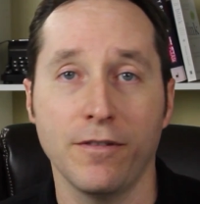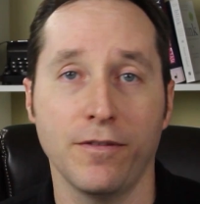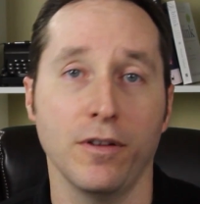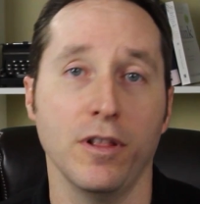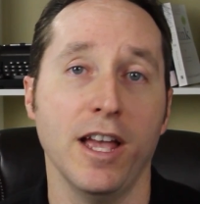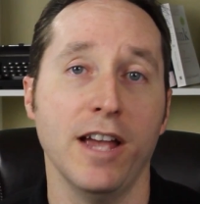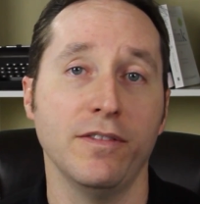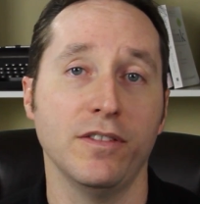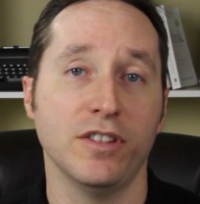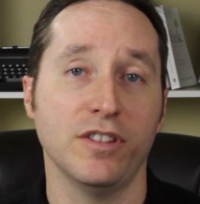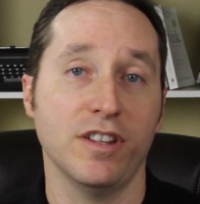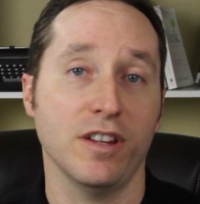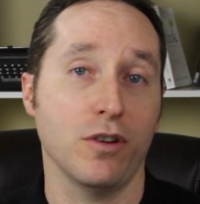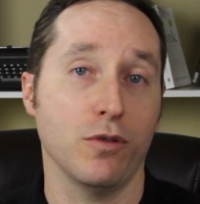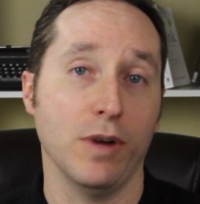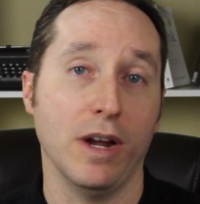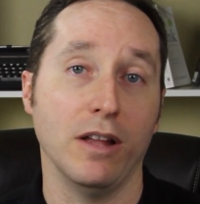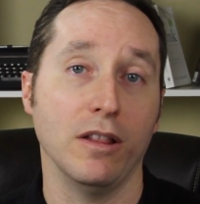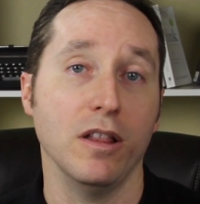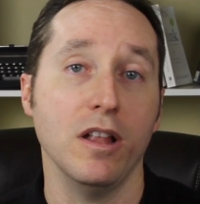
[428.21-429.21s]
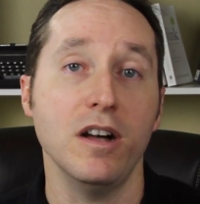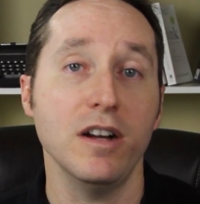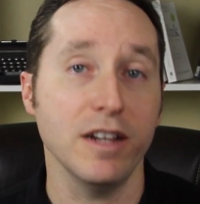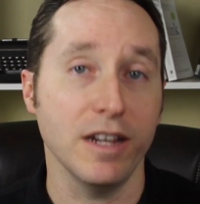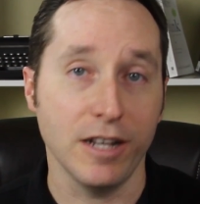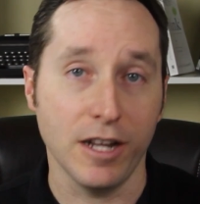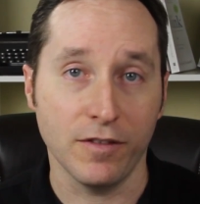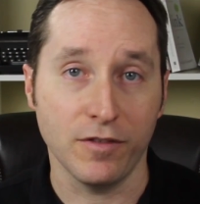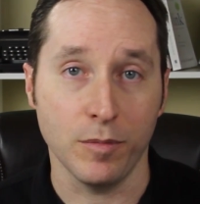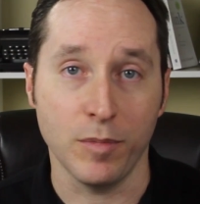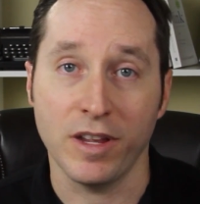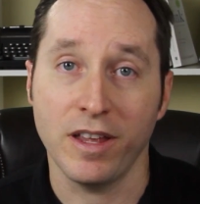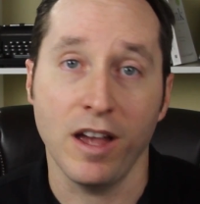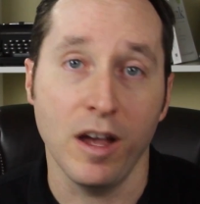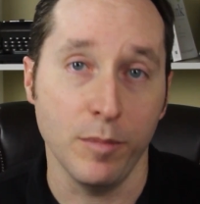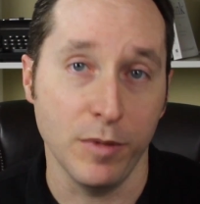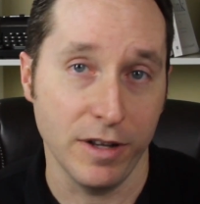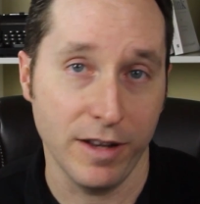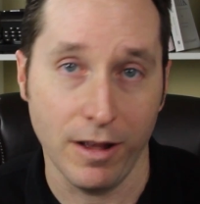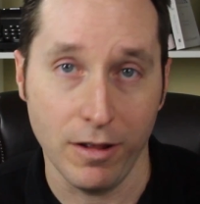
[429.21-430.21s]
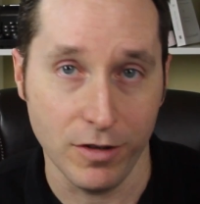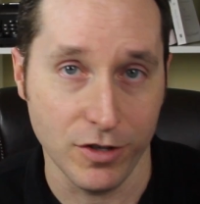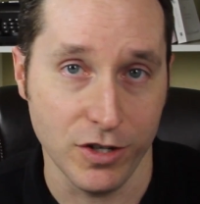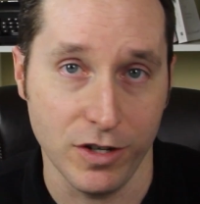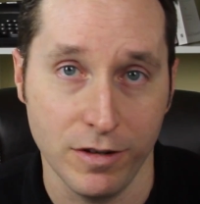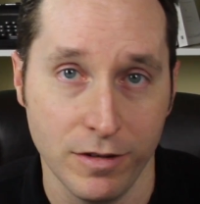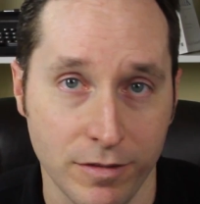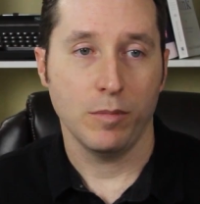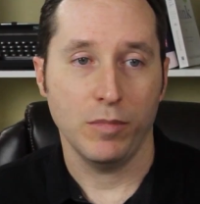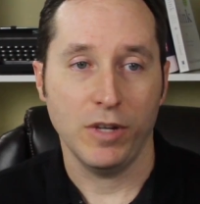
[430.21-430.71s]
for life to stick around long enough to become intelligent.